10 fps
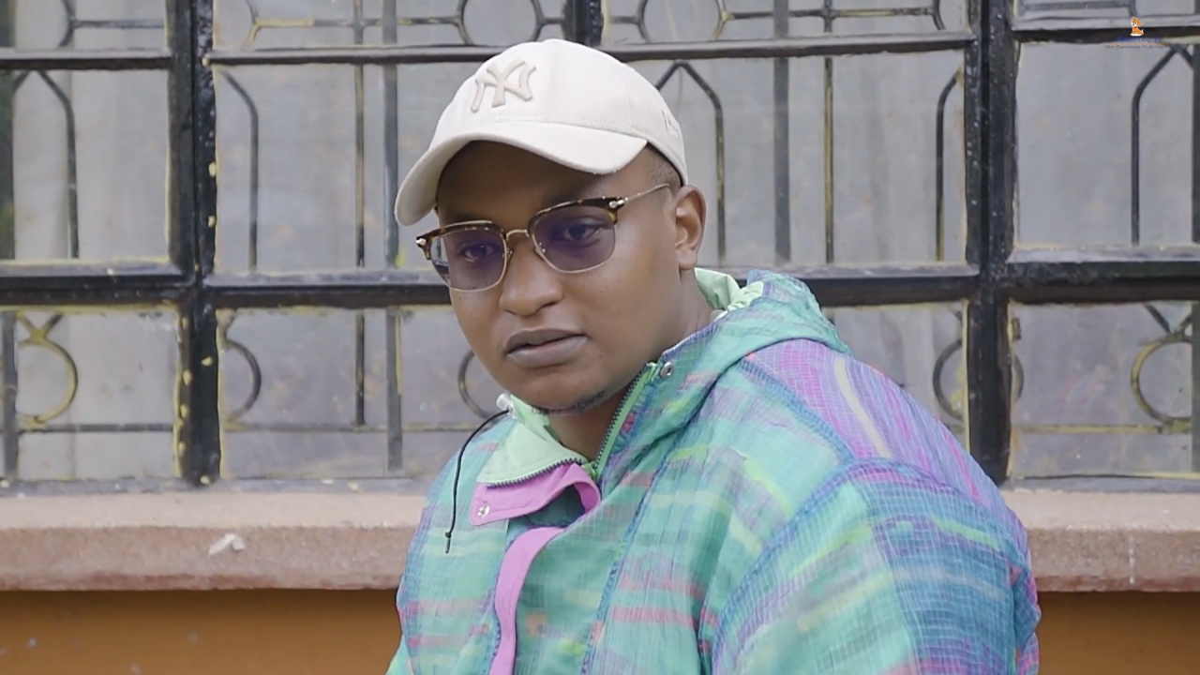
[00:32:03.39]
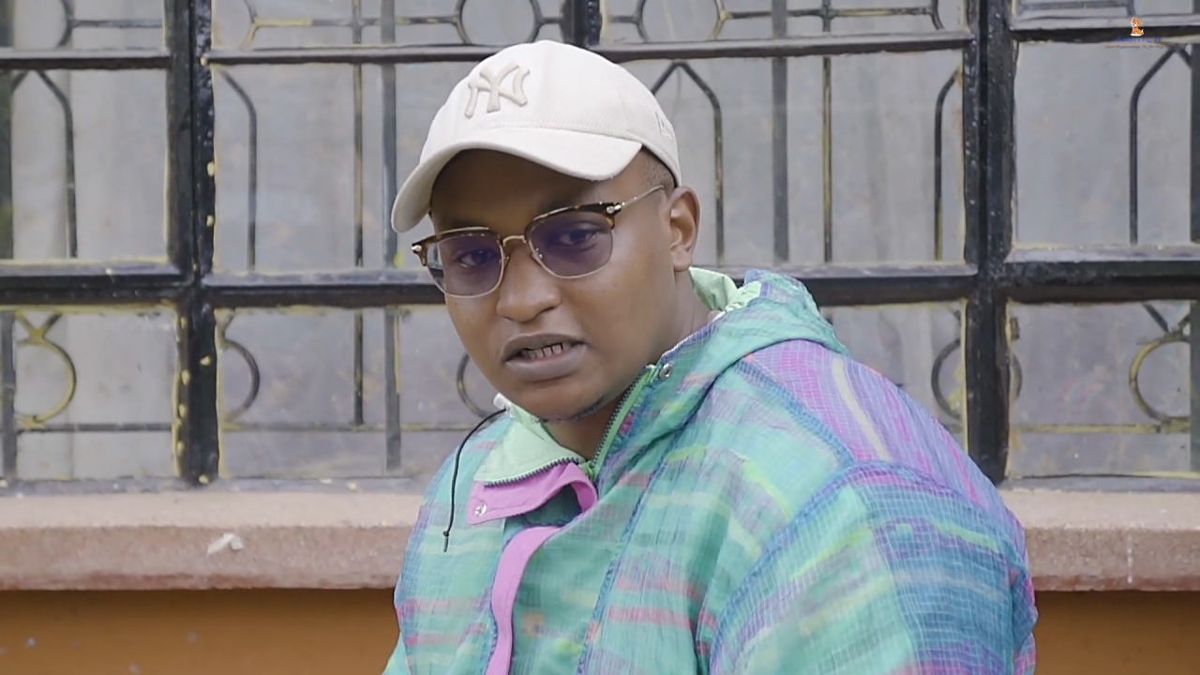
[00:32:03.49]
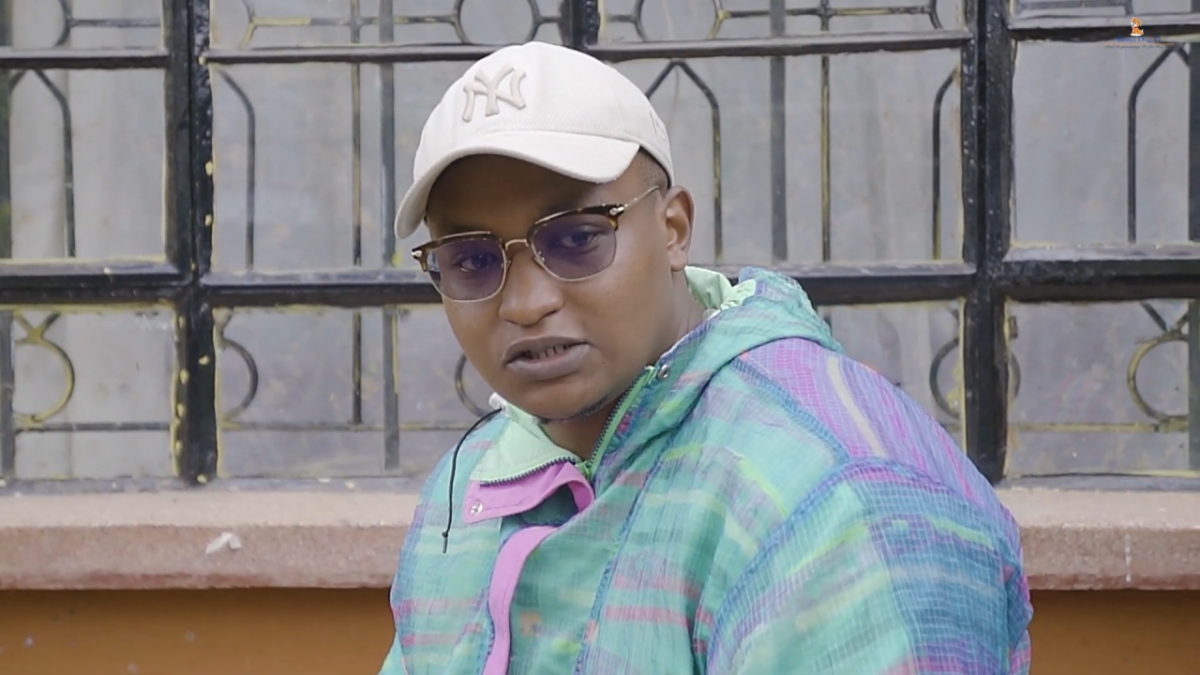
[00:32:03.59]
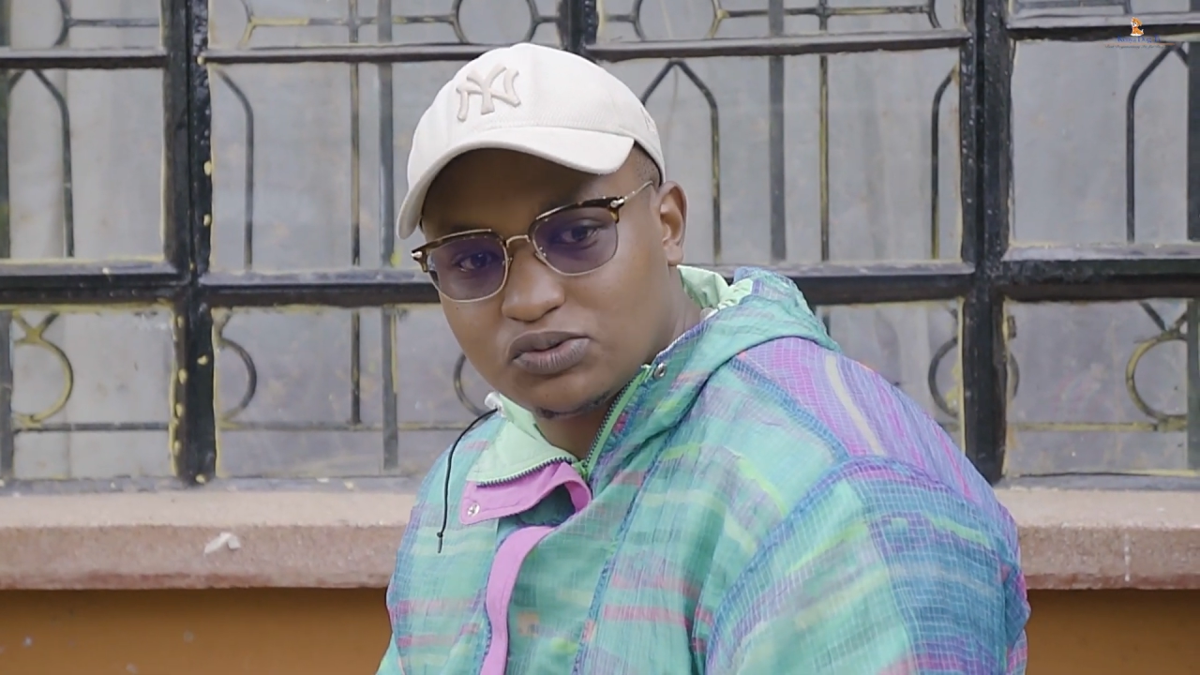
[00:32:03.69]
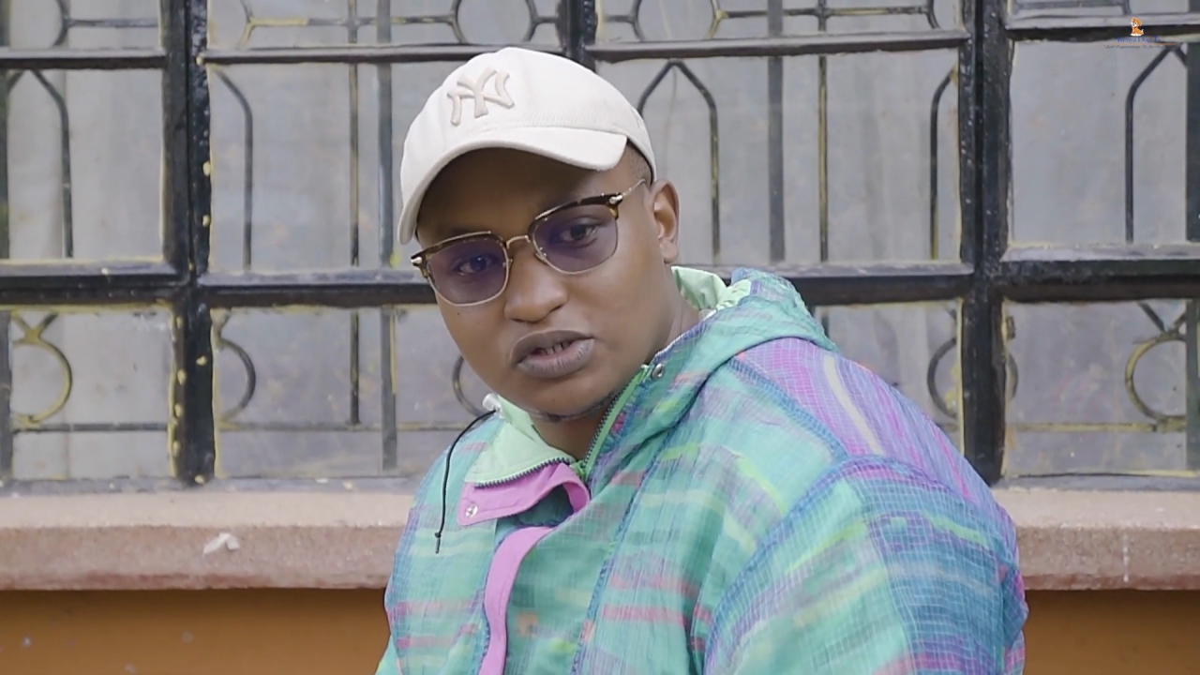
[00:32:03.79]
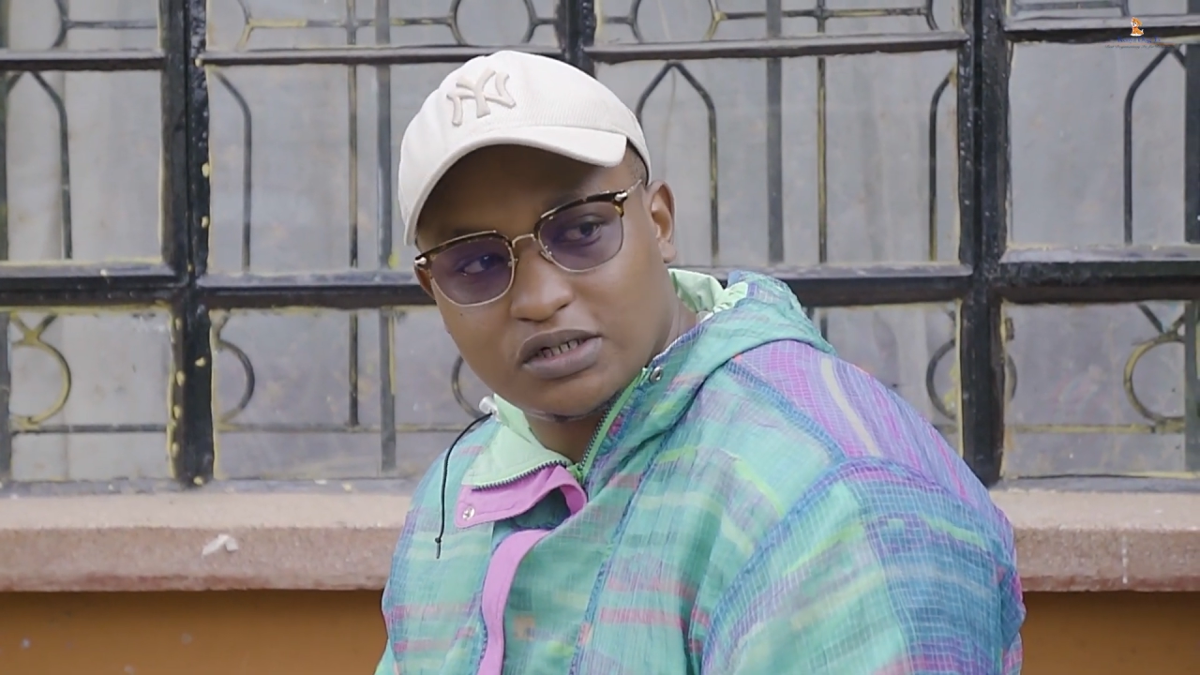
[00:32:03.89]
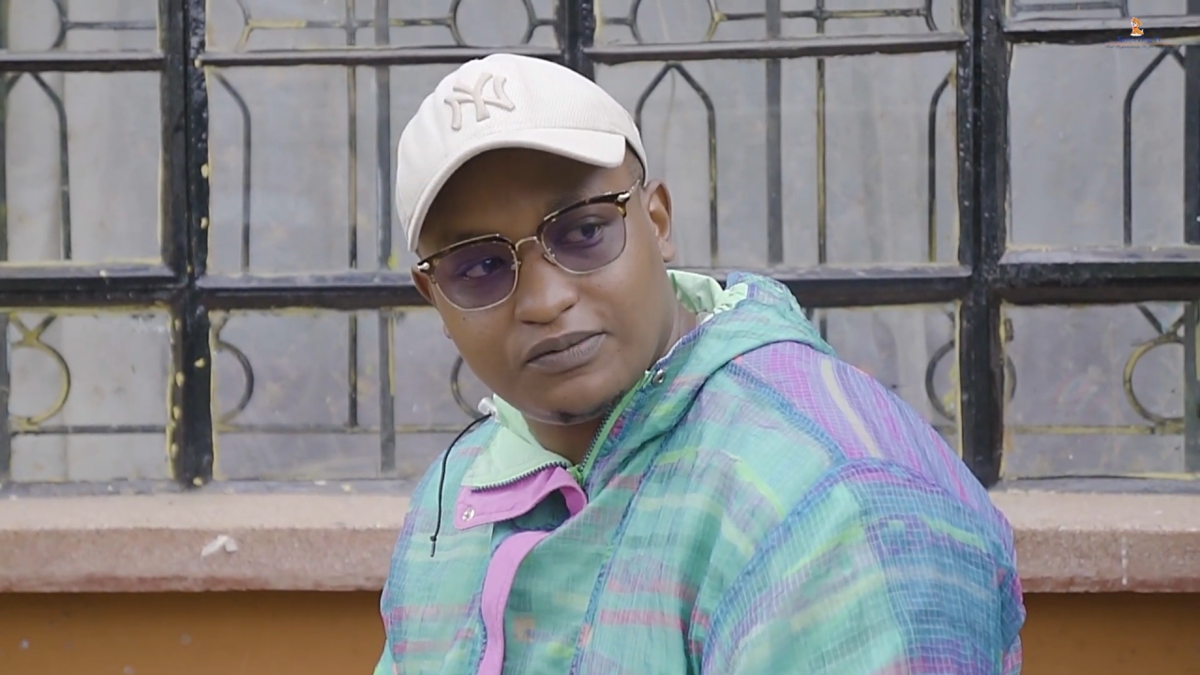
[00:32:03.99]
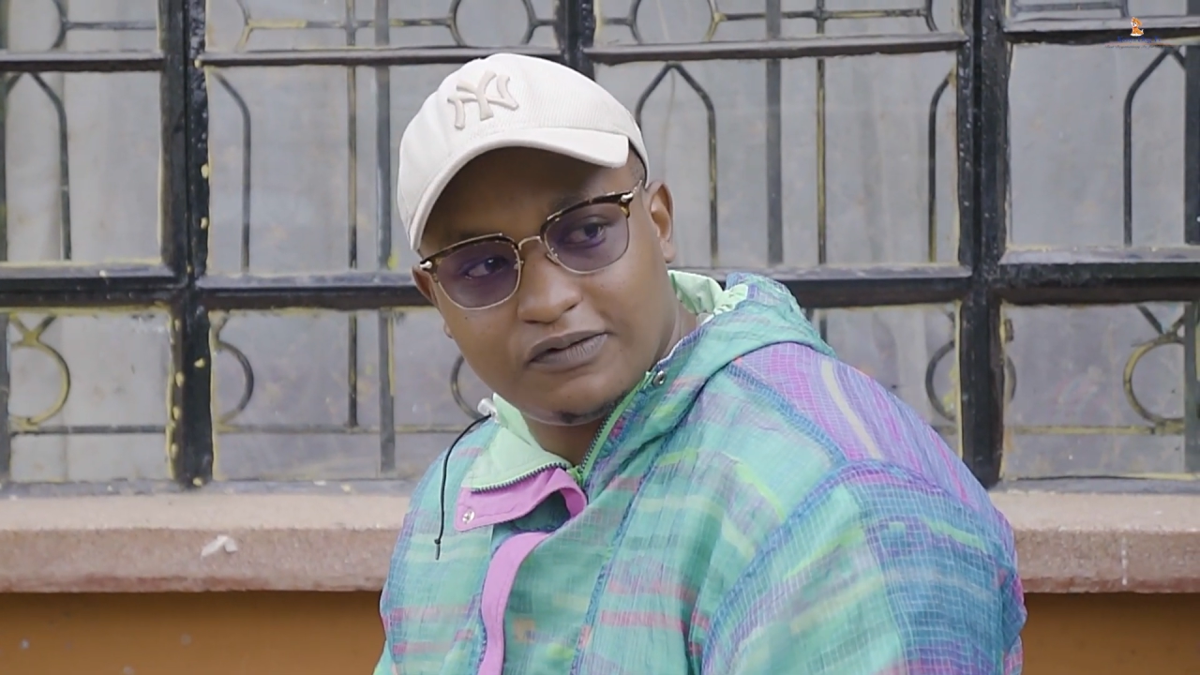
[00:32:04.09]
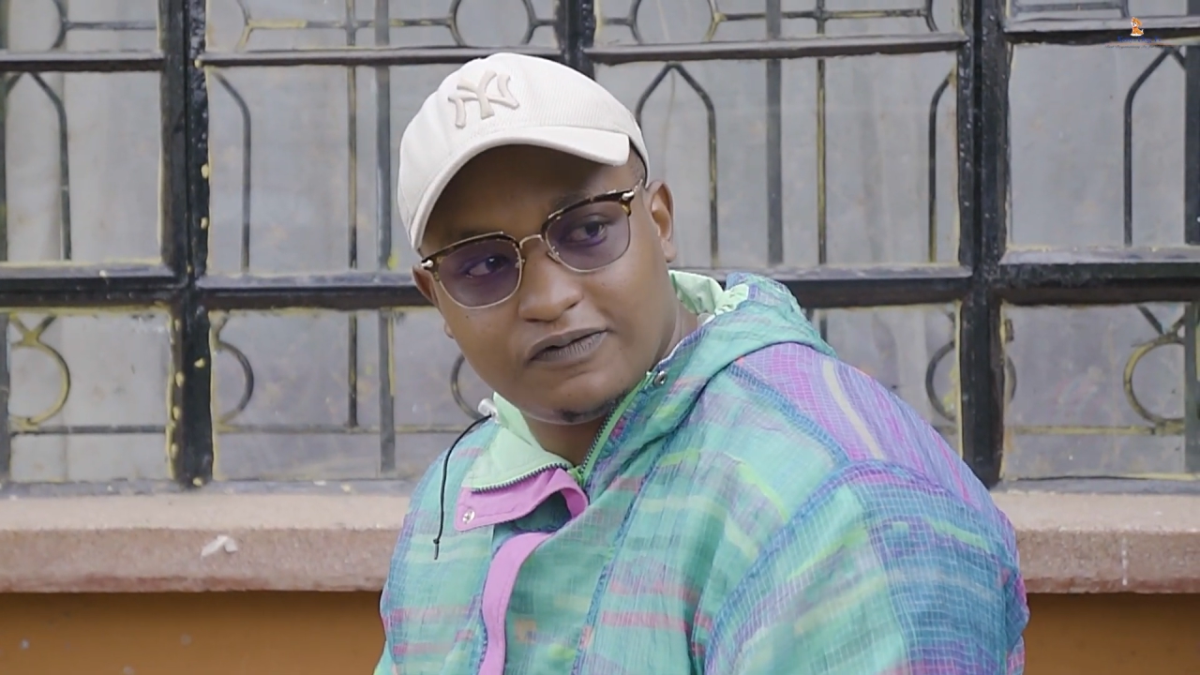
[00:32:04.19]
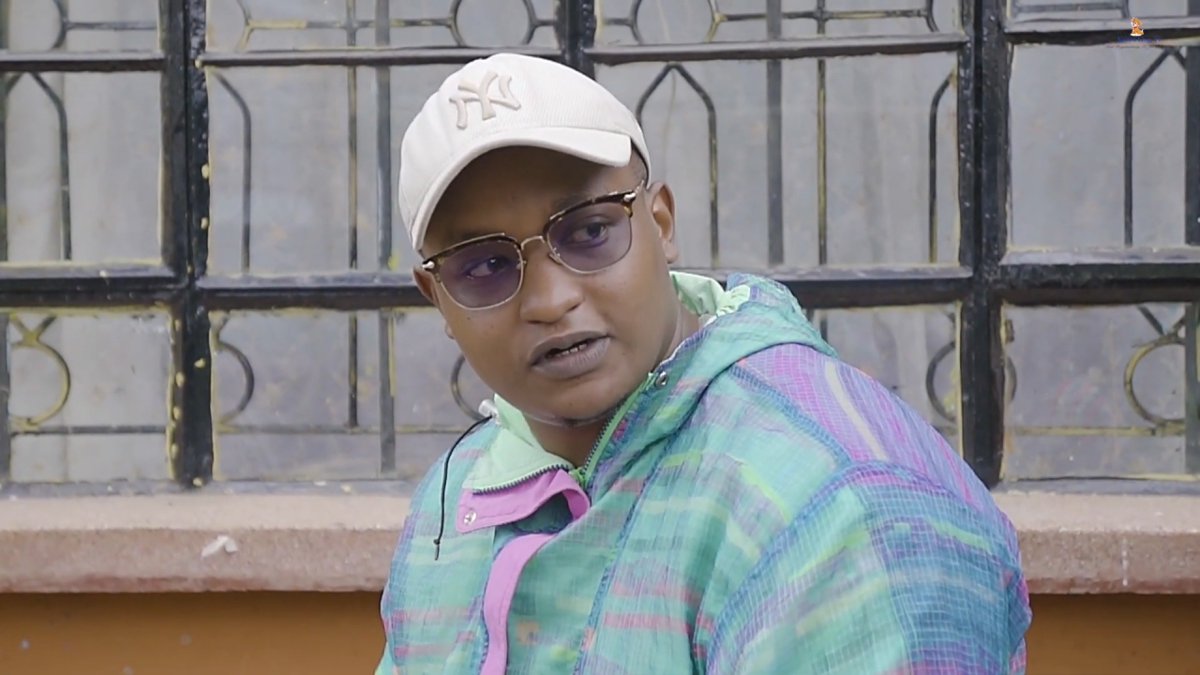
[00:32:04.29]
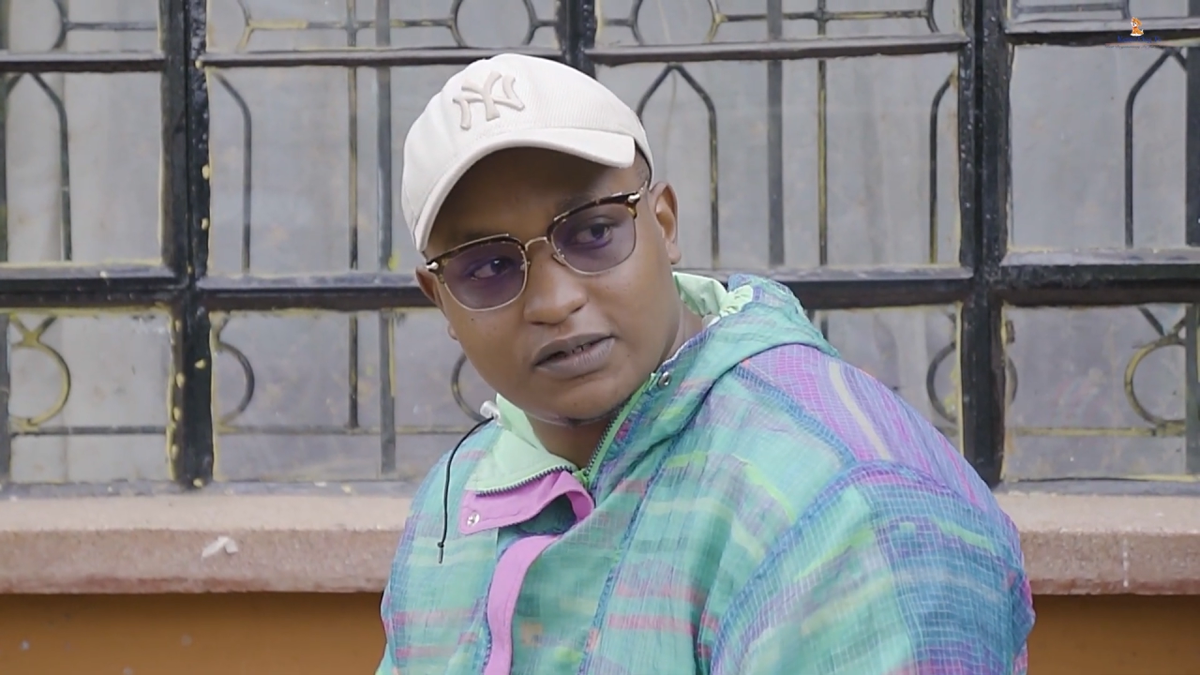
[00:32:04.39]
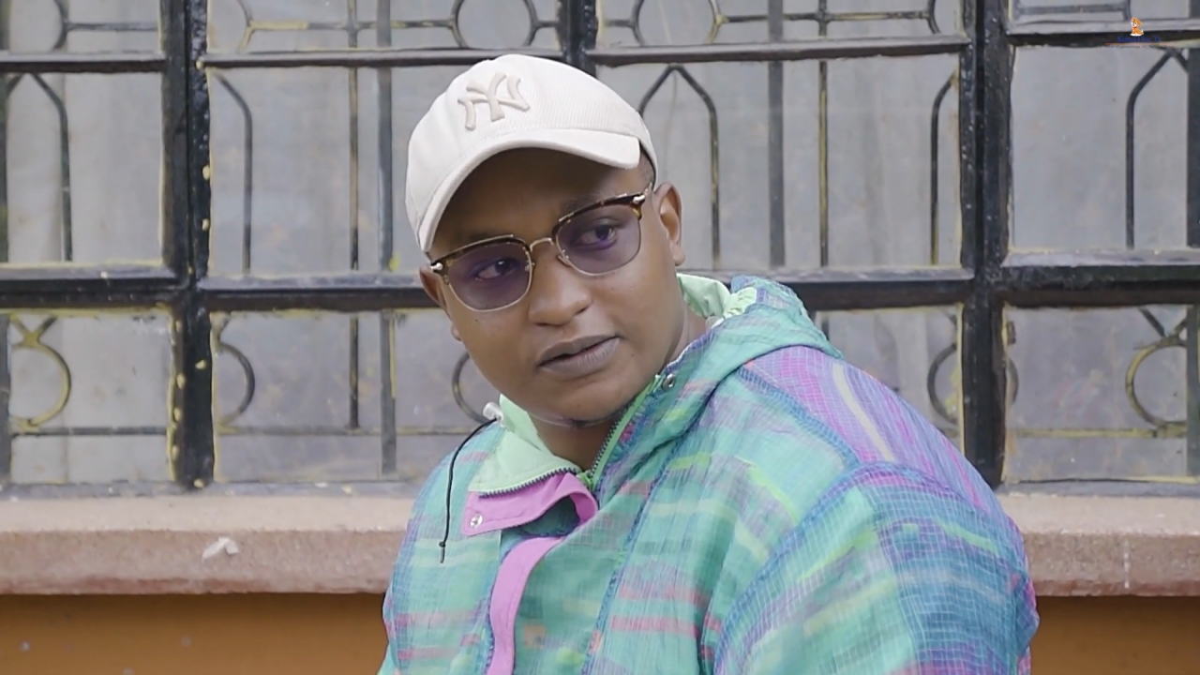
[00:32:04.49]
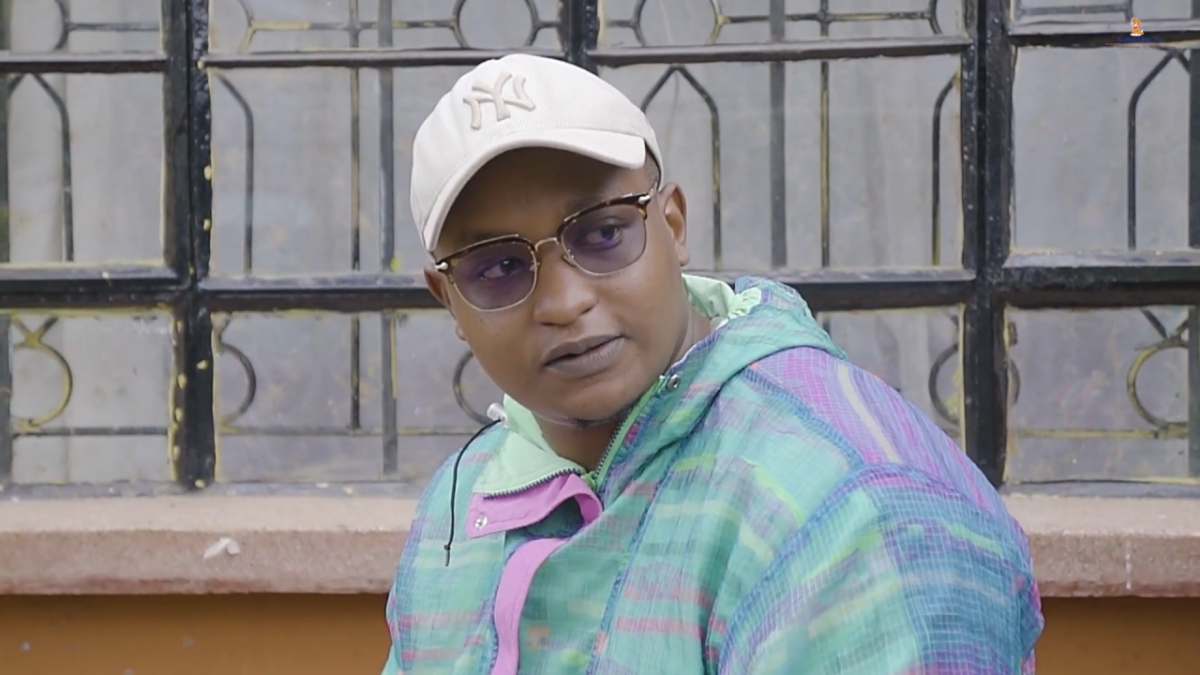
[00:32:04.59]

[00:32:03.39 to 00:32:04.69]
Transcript: That's what I prefer.